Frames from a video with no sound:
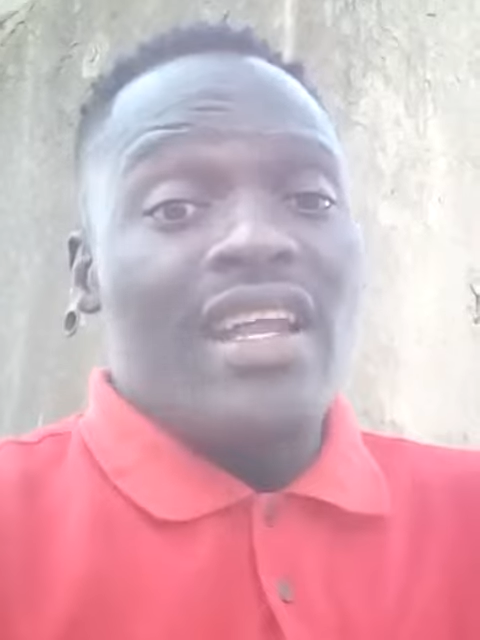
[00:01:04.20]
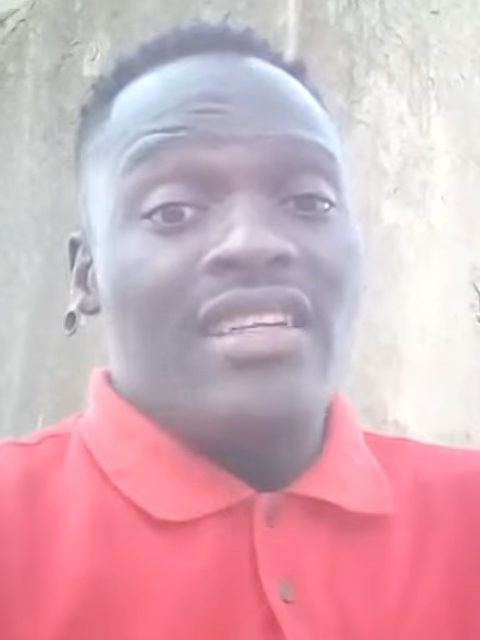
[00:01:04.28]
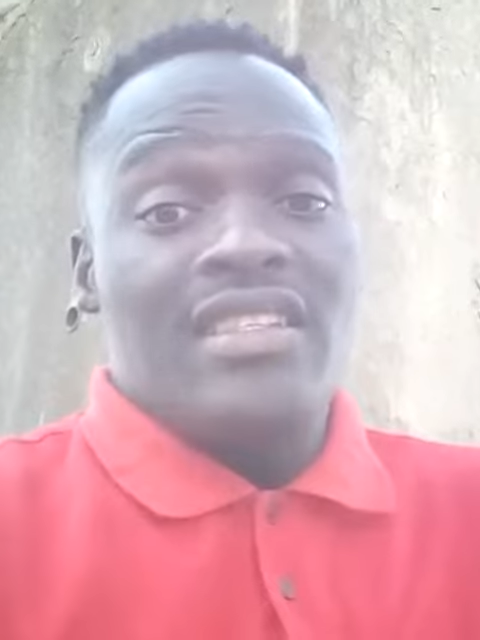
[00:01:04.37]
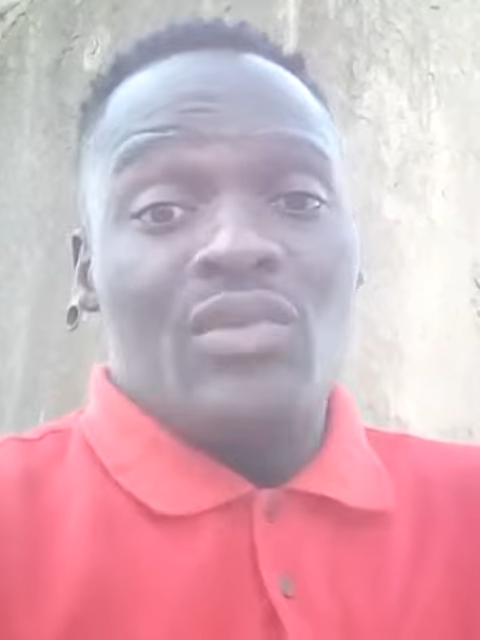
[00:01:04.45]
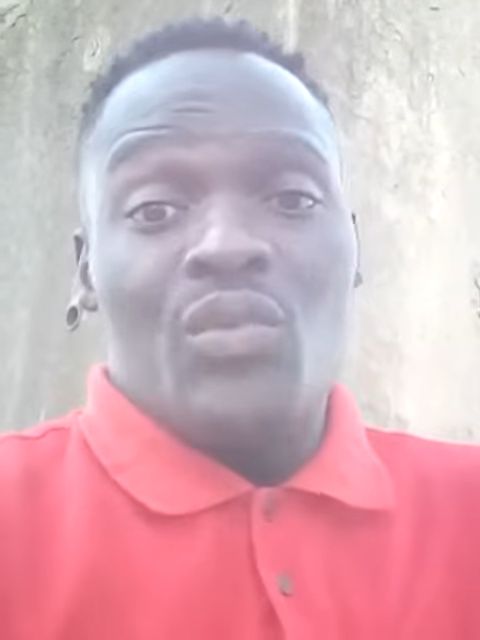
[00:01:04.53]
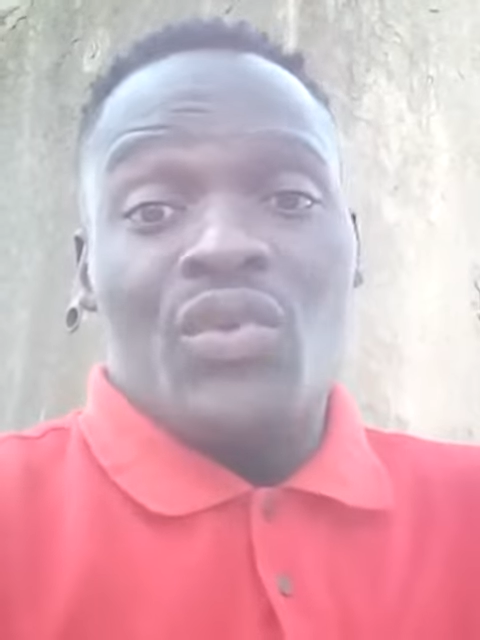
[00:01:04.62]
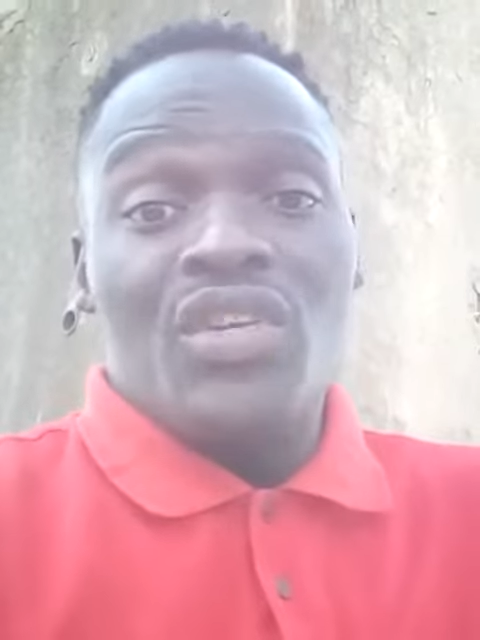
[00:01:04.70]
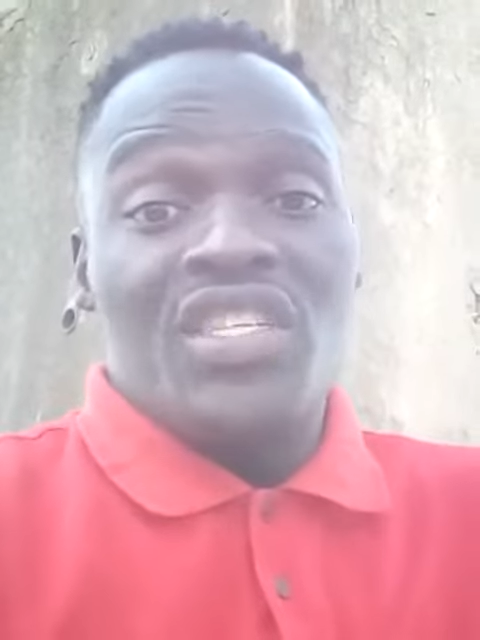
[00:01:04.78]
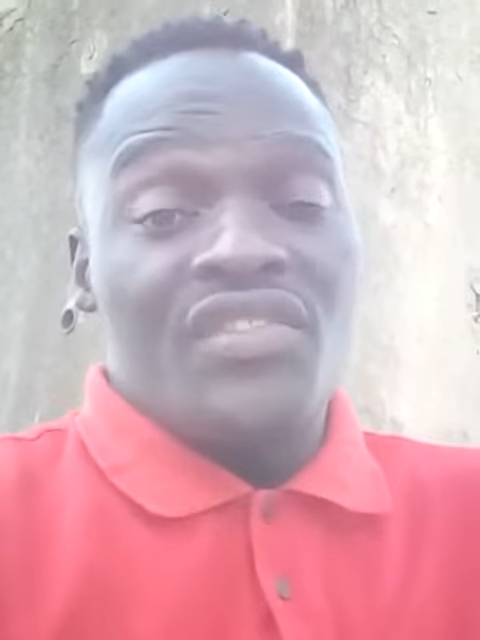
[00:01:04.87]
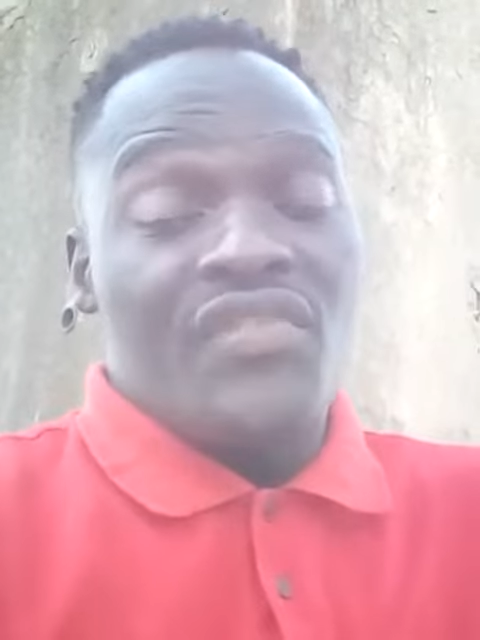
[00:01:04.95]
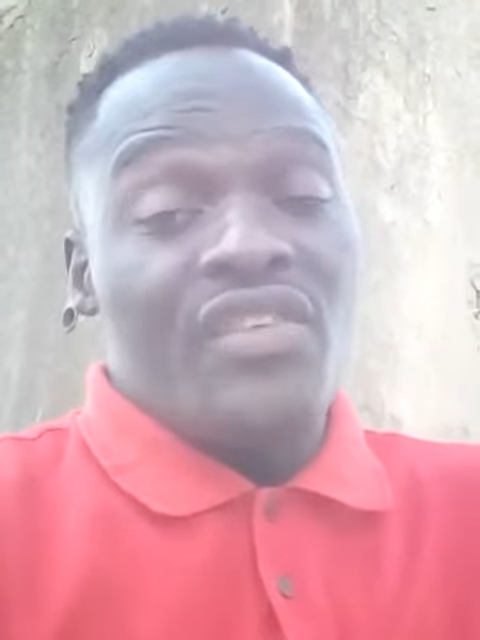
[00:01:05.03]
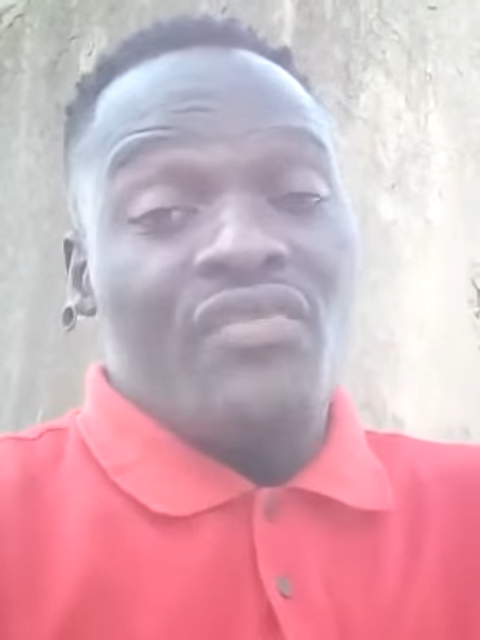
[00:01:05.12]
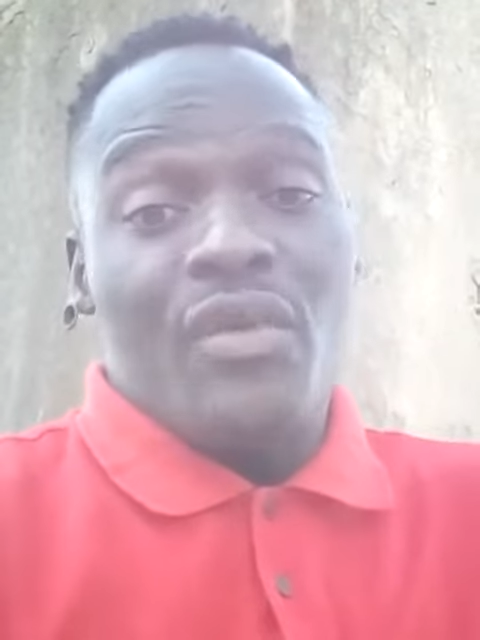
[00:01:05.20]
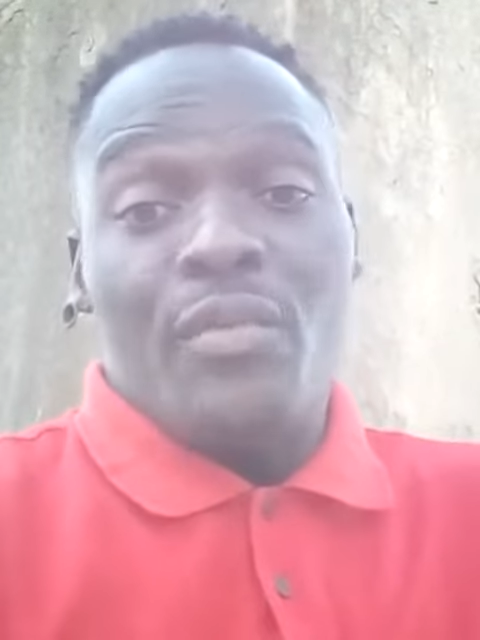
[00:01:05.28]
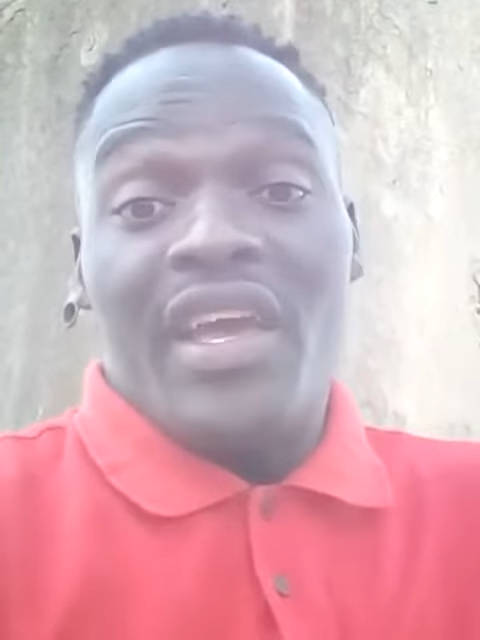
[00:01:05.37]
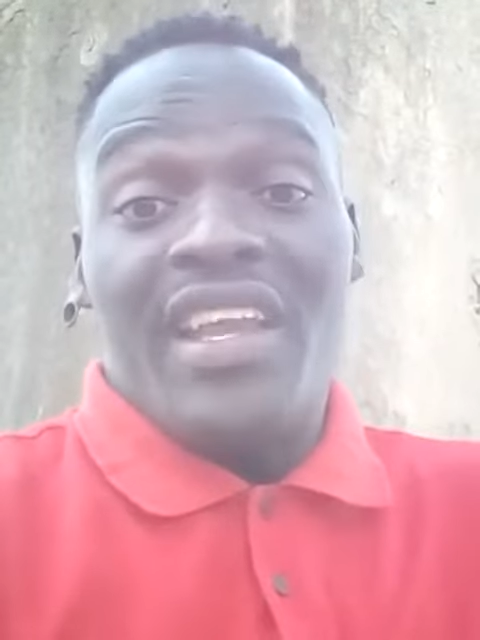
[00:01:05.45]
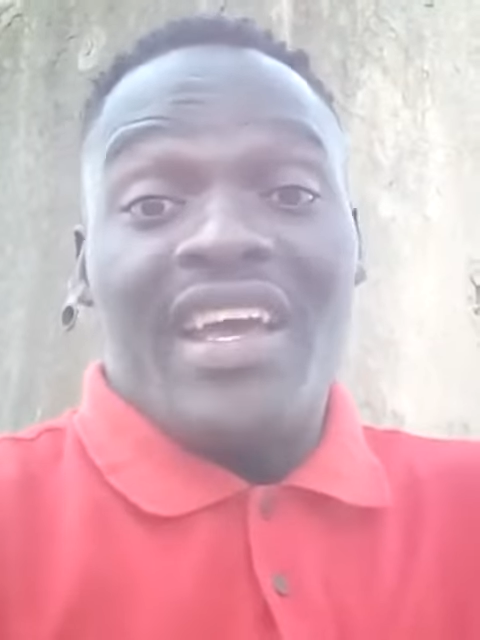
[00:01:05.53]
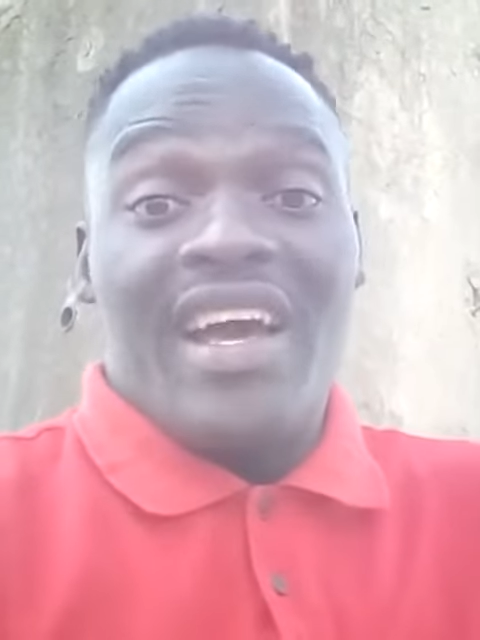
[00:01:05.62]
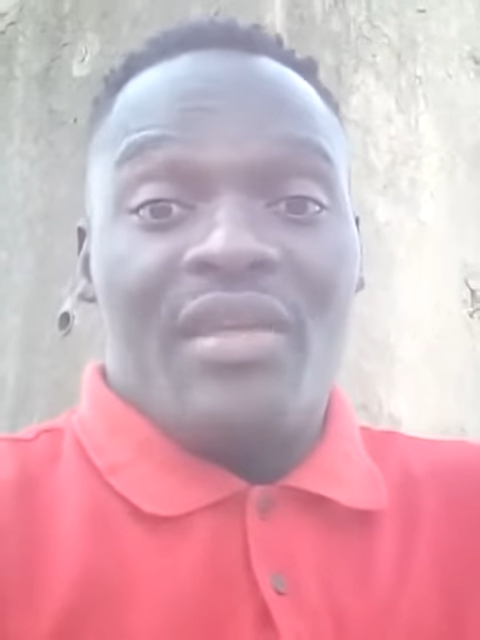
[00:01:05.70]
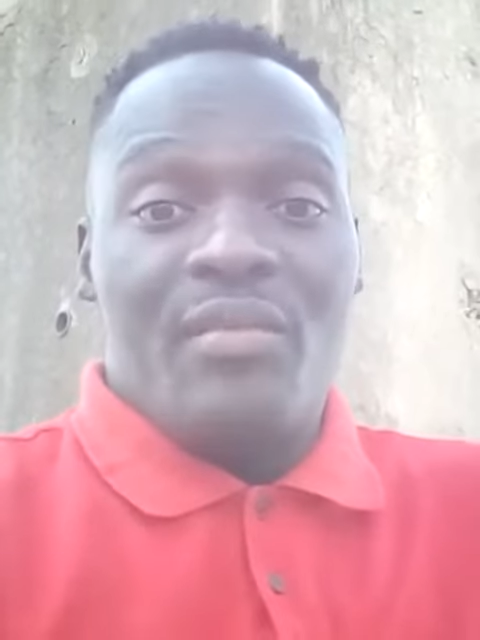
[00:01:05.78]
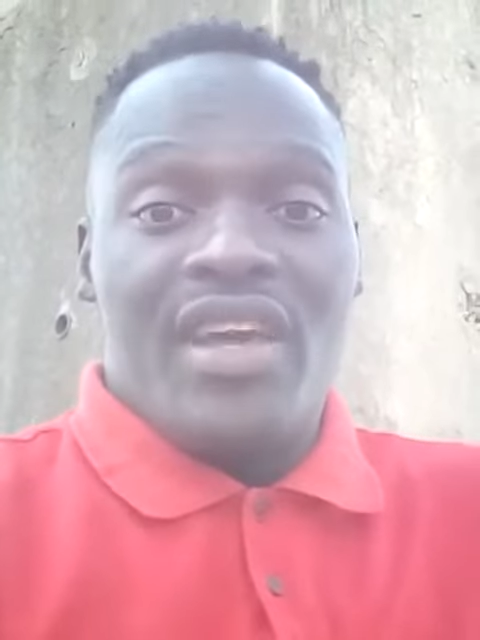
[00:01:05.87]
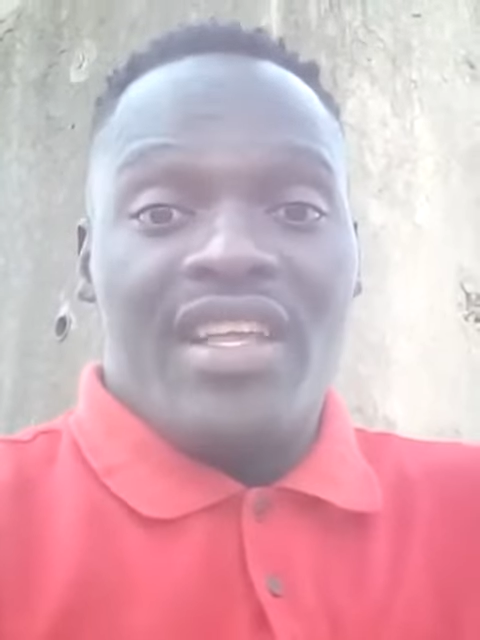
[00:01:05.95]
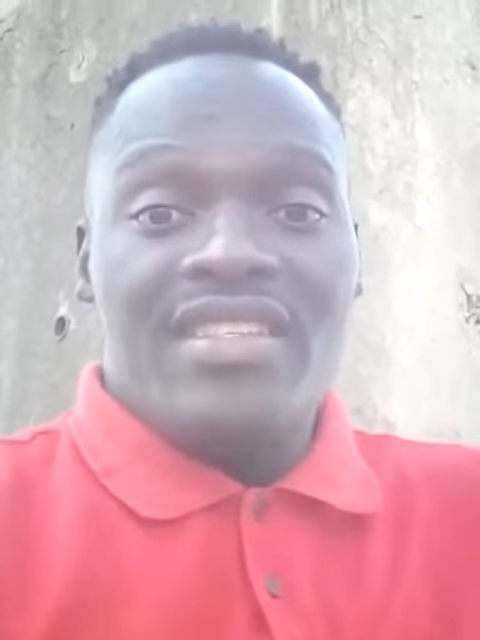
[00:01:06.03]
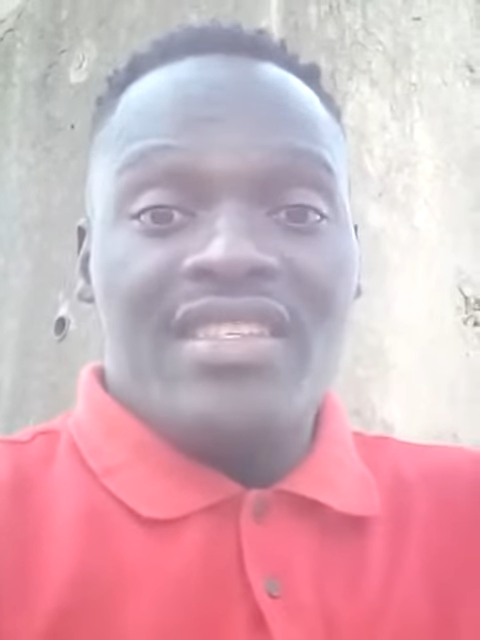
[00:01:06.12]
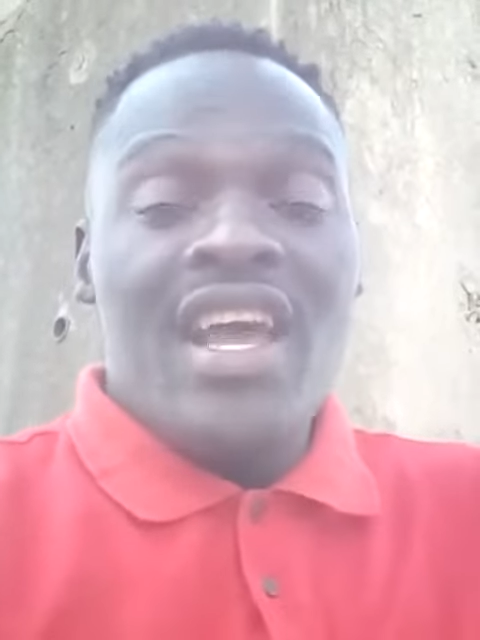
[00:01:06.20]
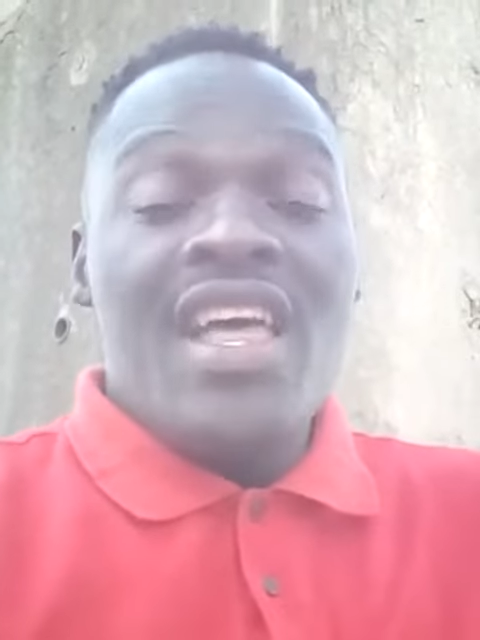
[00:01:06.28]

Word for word: and we're not different from any other men.